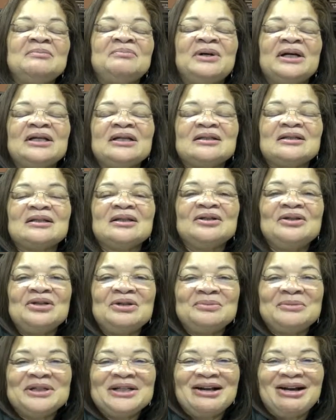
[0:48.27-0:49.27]
But it's the
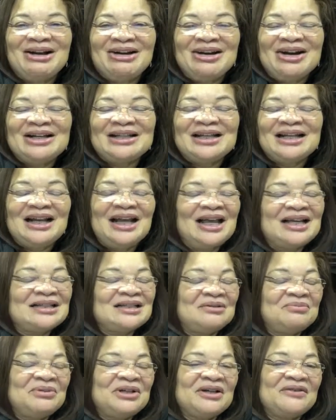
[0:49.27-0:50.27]
human heart that has
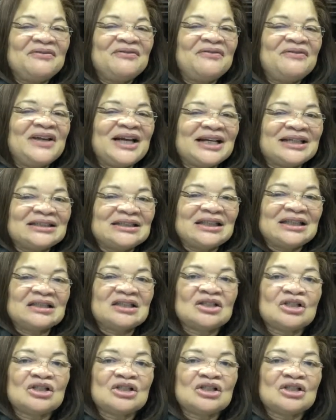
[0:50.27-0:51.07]
to be affected.